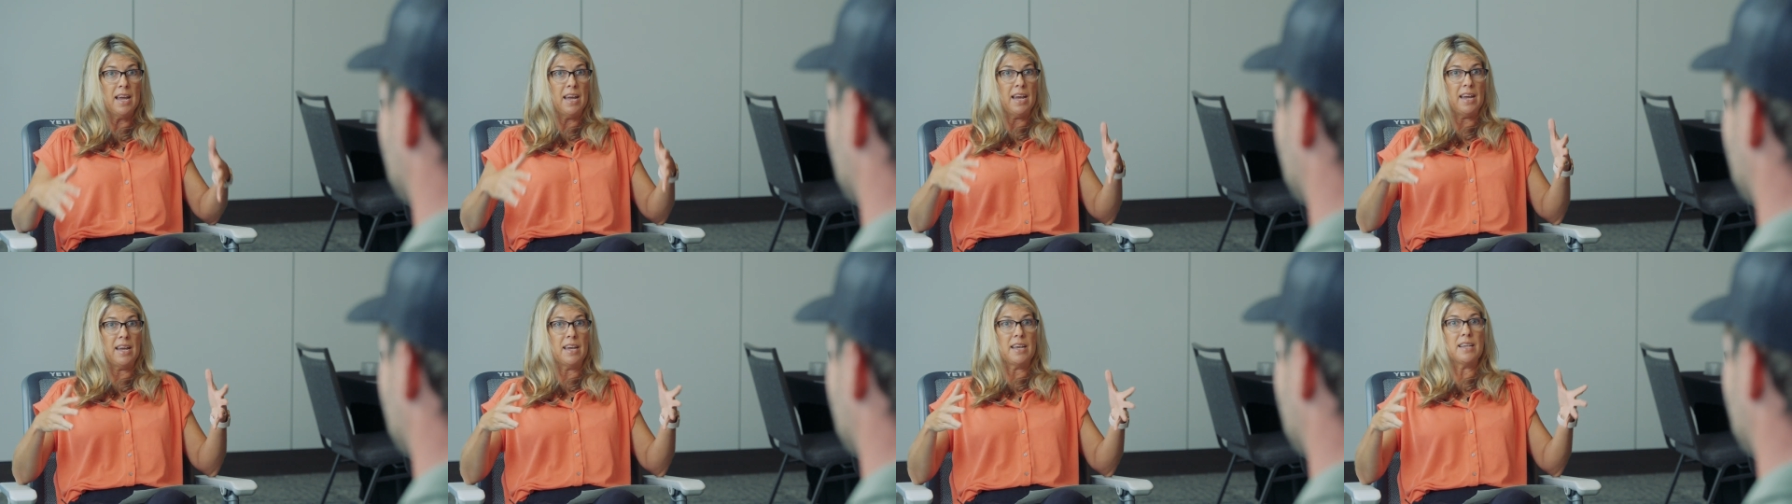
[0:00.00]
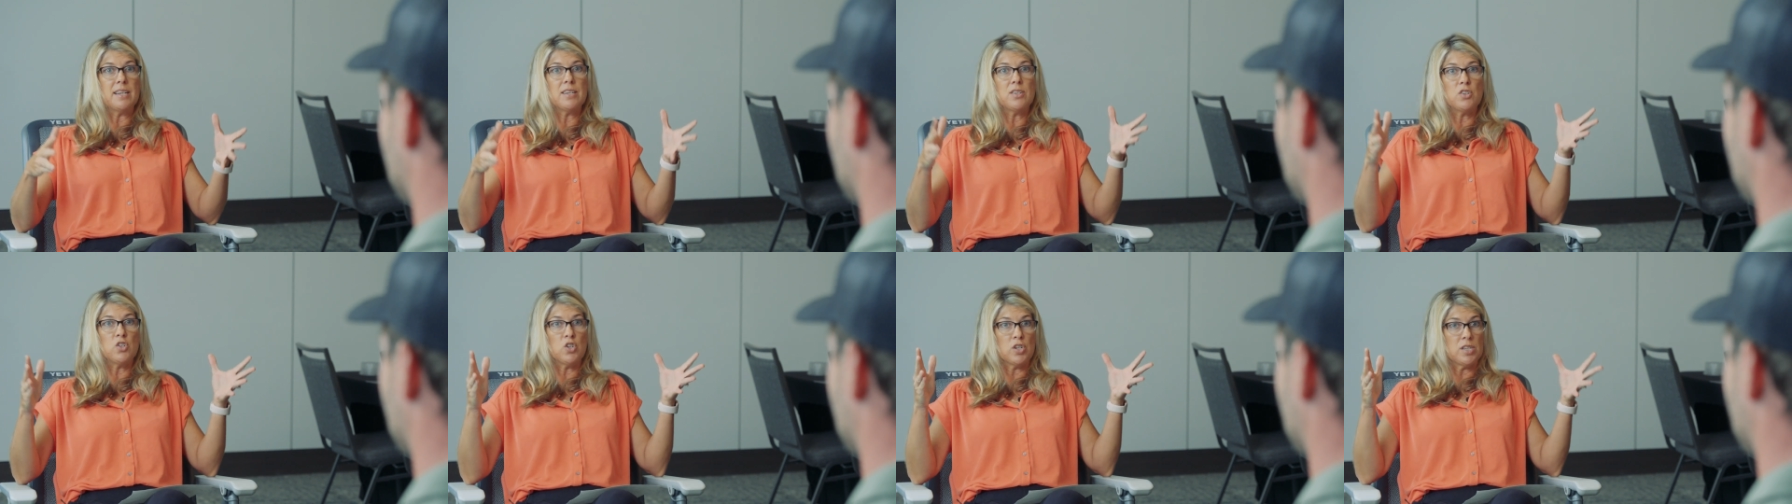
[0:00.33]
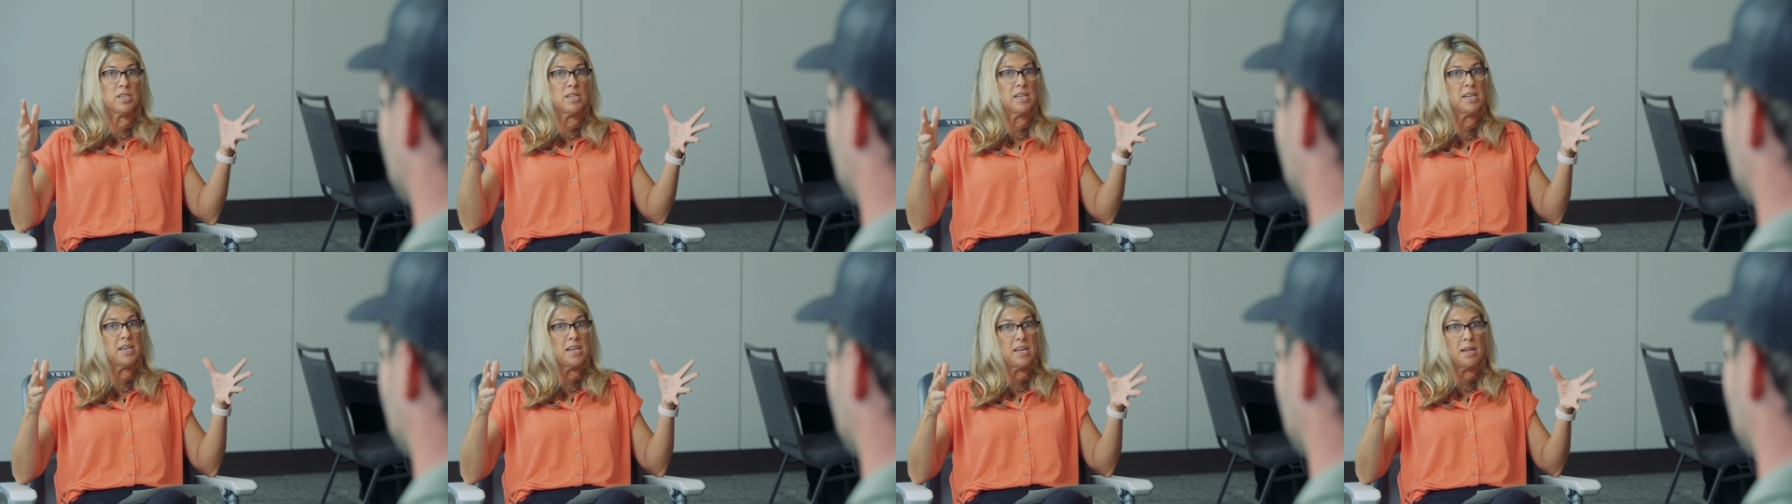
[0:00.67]
And
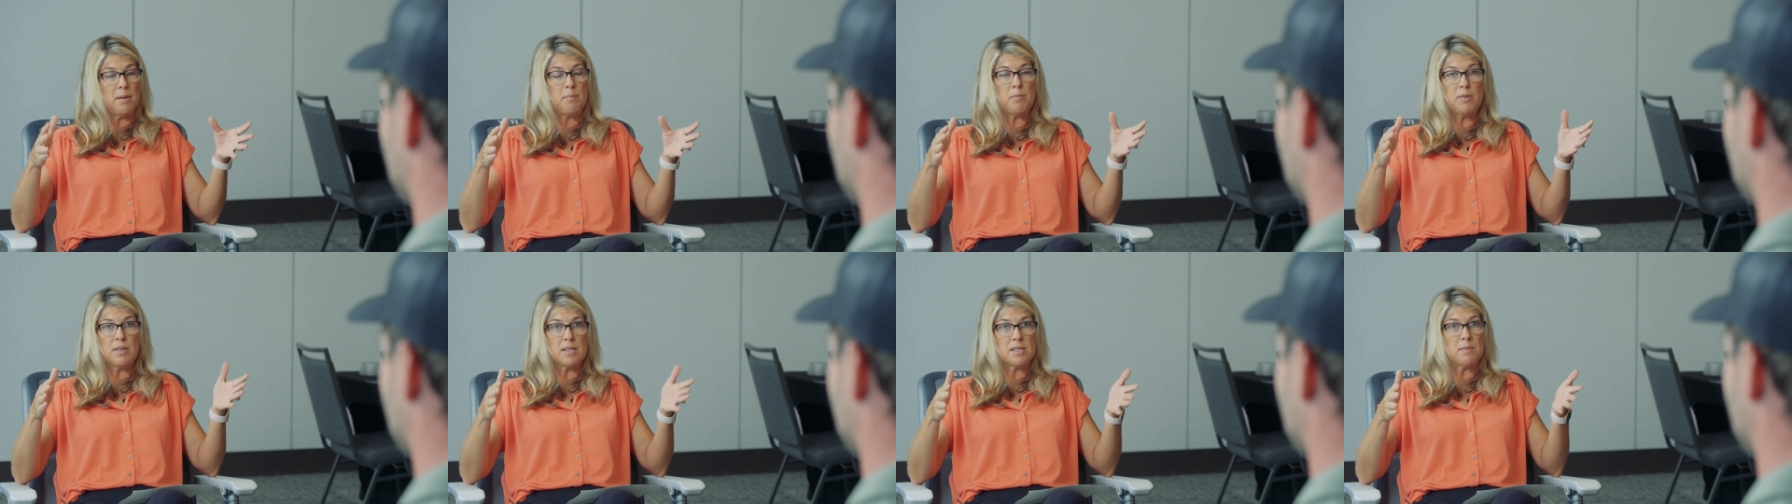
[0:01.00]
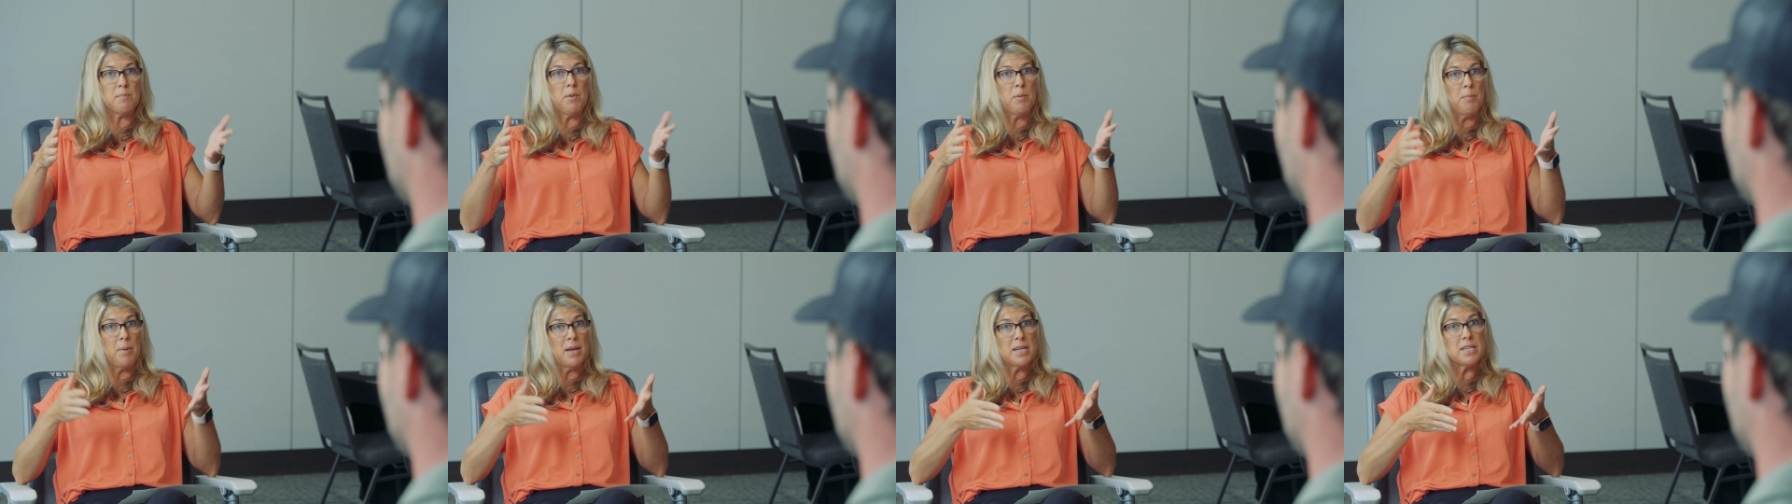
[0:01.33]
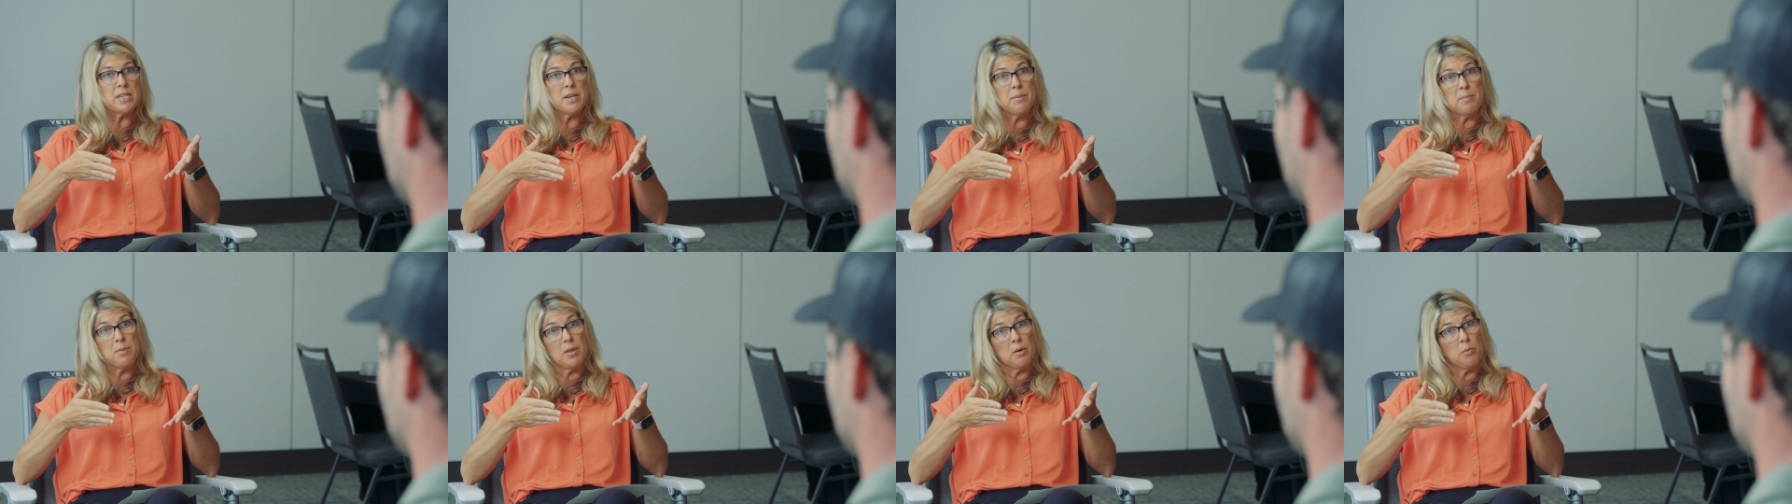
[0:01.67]
just to keep this
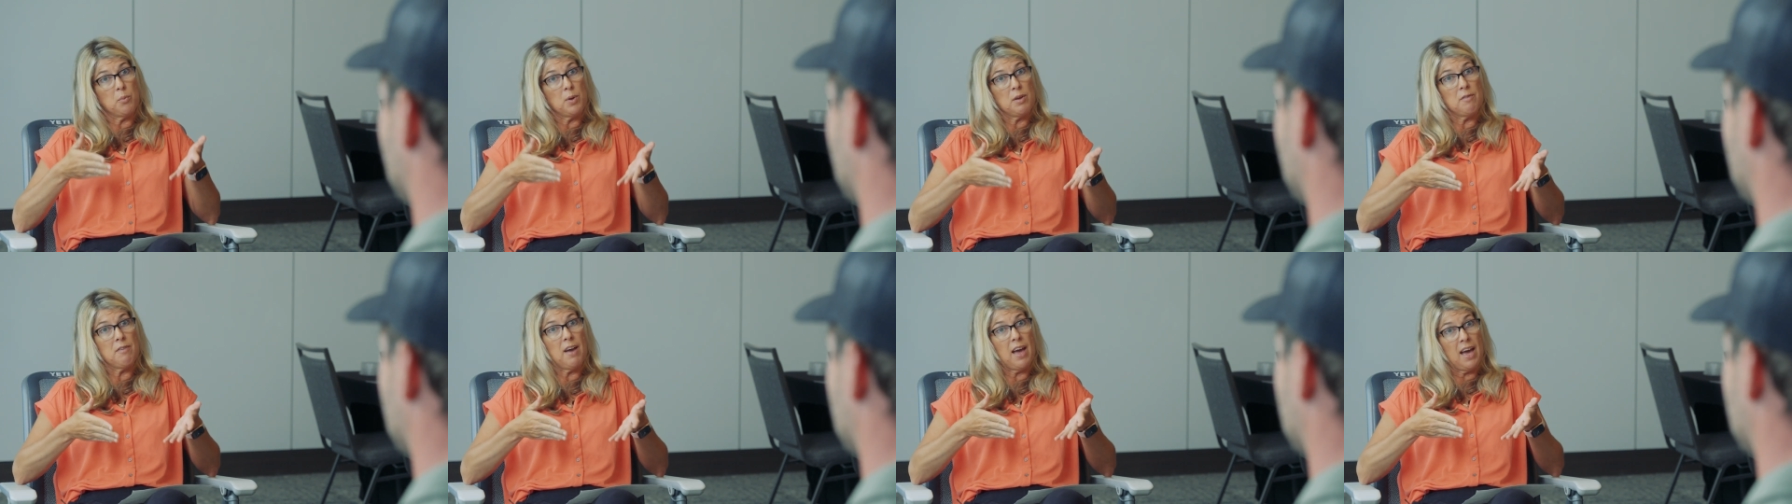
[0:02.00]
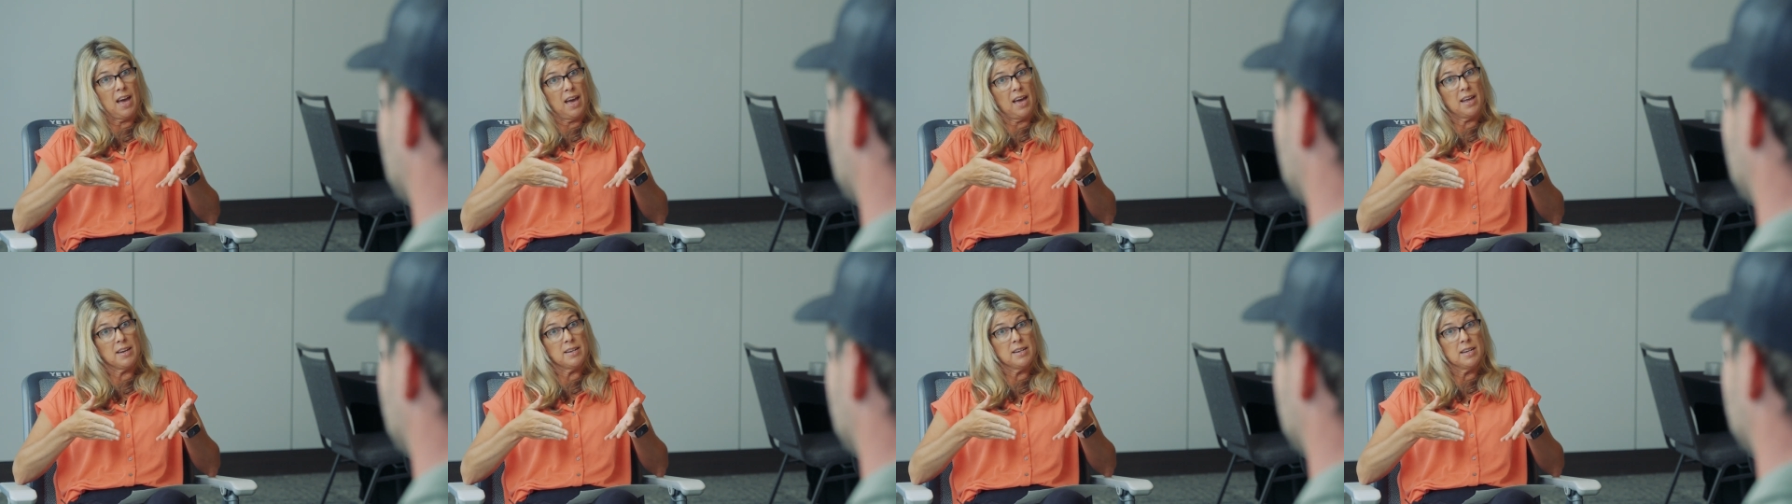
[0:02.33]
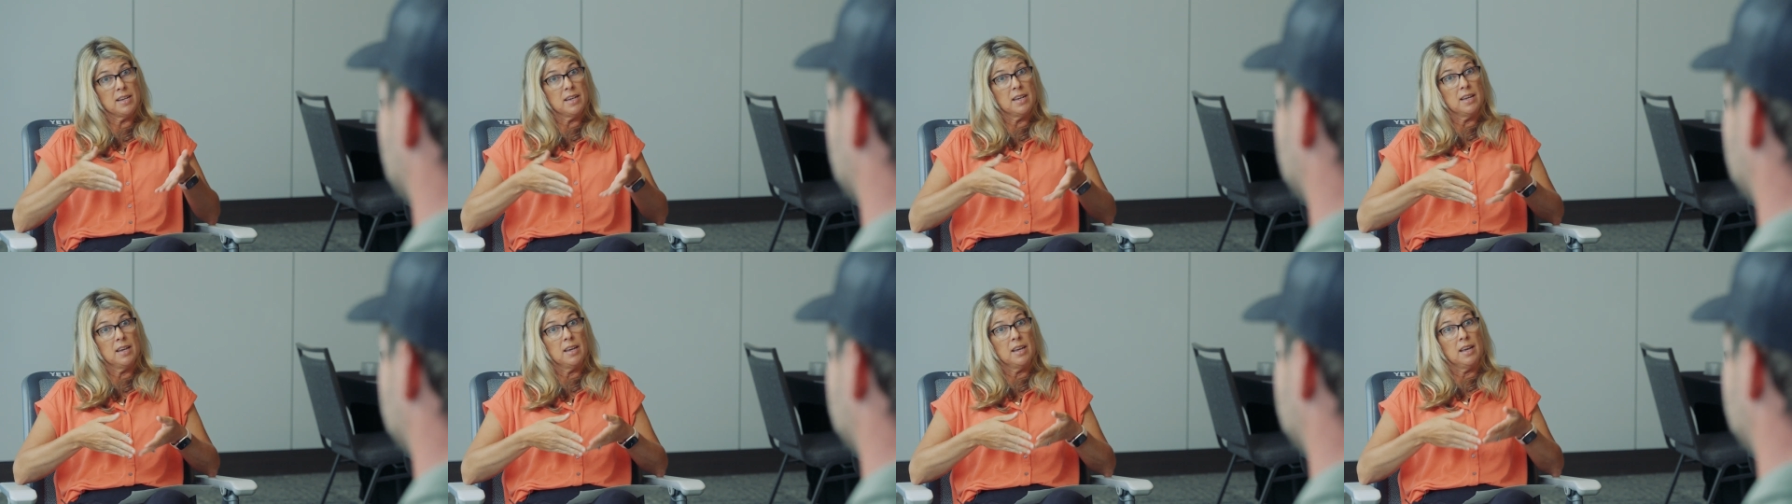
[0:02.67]
momentum that we've had,
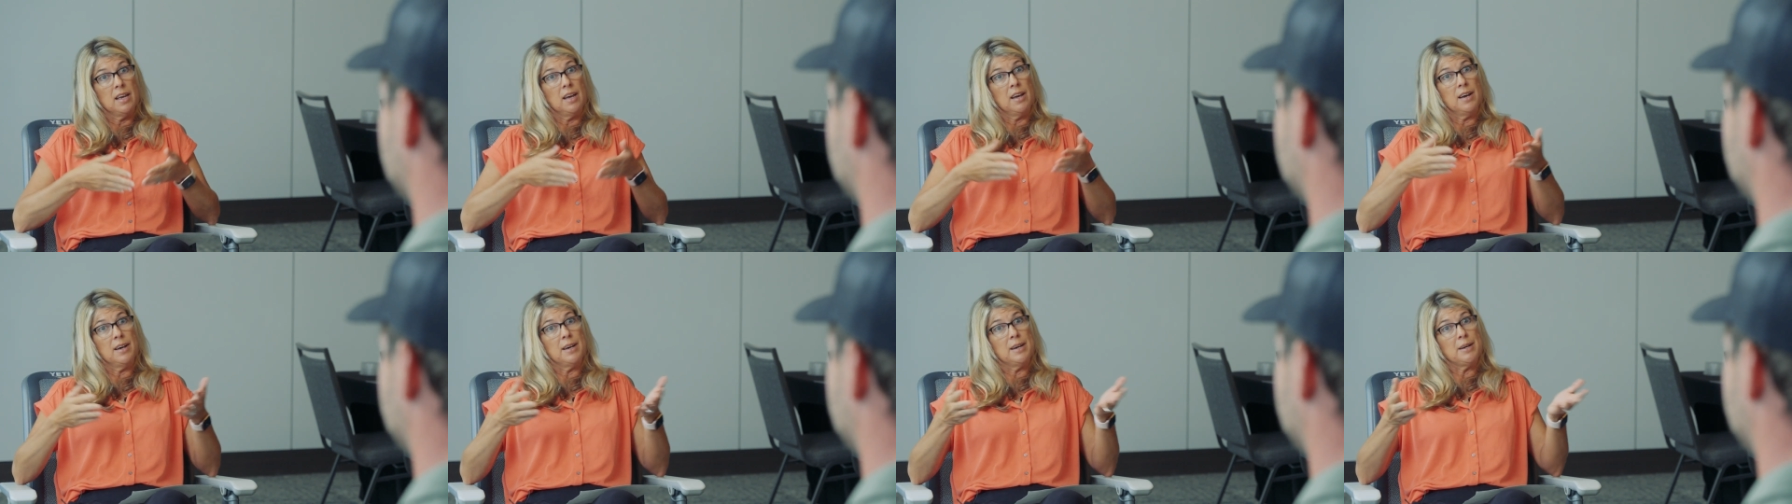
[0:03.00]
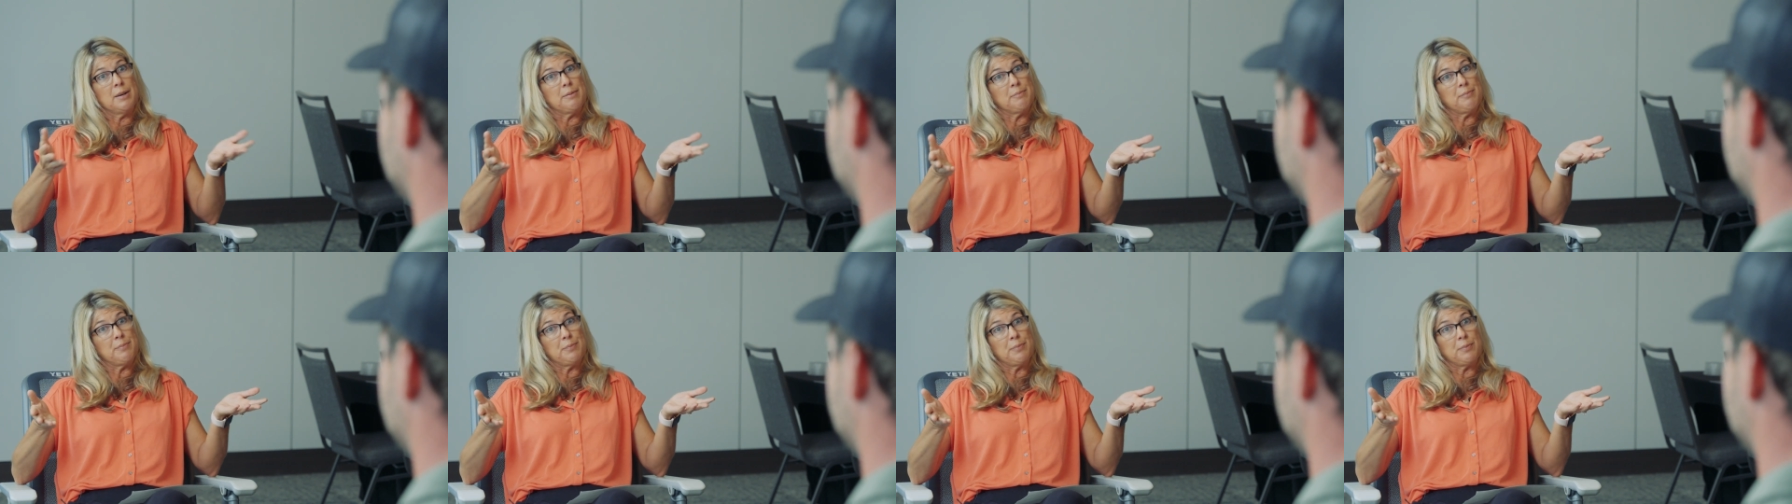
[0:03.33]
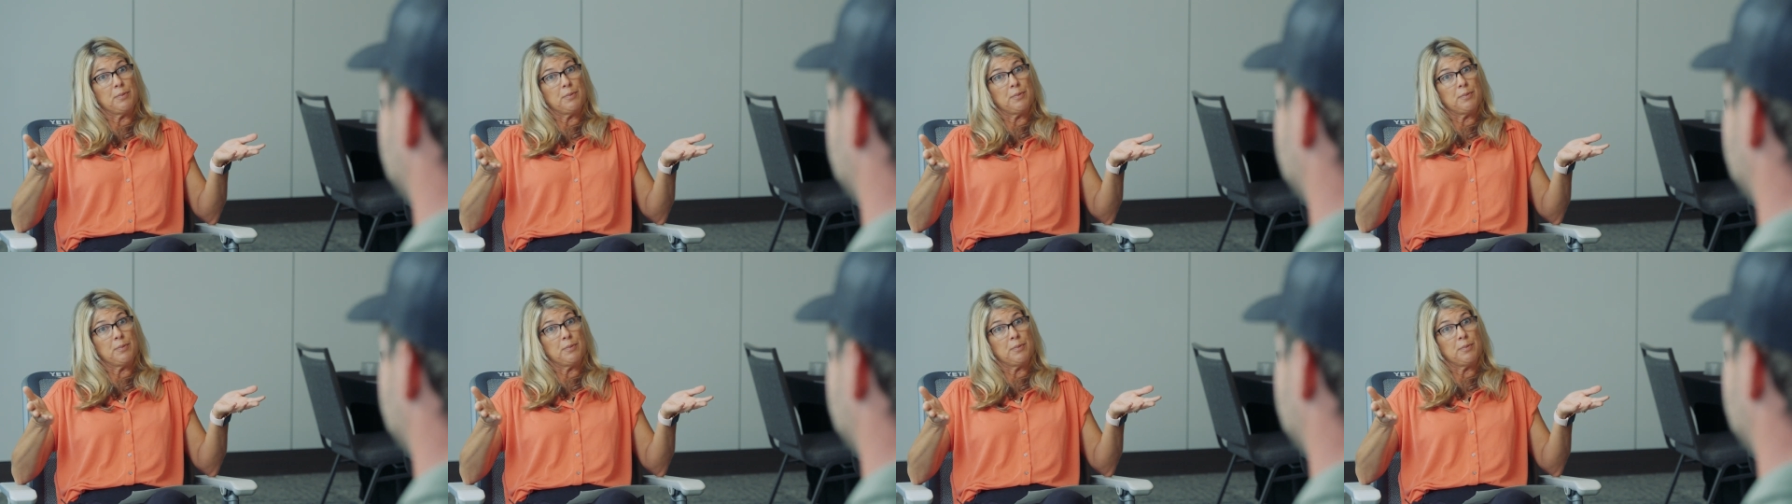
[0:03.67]
uh,